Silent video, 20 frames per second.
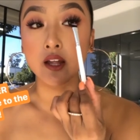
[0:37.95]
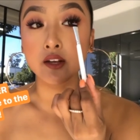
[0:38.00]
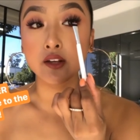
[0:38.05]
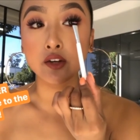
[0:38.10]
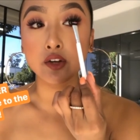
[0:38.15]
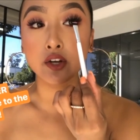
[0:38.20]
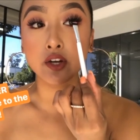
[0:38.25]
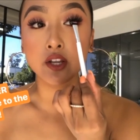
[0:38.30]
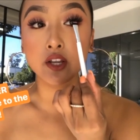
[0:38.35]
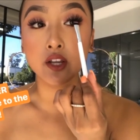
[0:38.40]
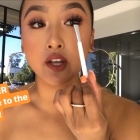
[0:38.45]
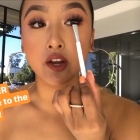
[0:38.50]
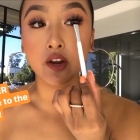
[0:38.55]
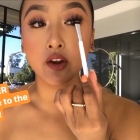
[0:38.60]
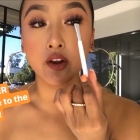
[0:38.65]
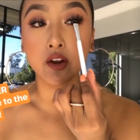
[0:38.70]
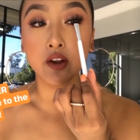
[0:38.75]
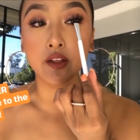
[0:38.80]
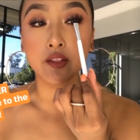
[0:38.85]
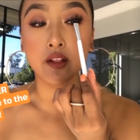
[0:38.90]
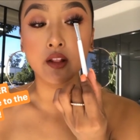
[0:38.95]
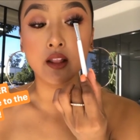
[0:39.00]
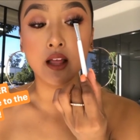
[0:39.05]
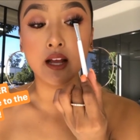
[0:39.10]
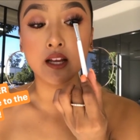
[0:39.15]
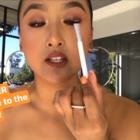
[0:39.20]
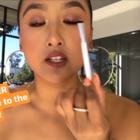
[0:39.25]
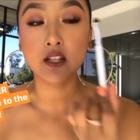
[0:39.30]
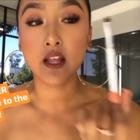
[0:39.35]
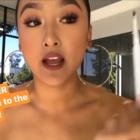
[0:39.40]
under here in the
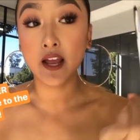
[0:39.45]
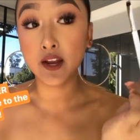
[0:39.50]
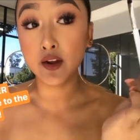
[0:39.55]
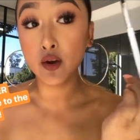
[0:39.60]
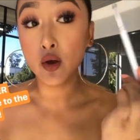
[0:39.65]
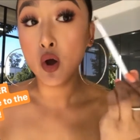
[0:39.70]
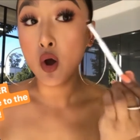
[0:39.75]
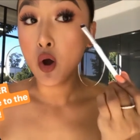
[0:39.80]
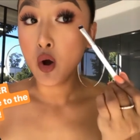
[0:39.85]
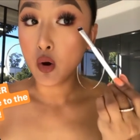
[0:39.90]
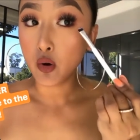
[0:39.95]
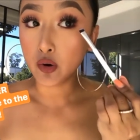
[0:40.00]
lash line,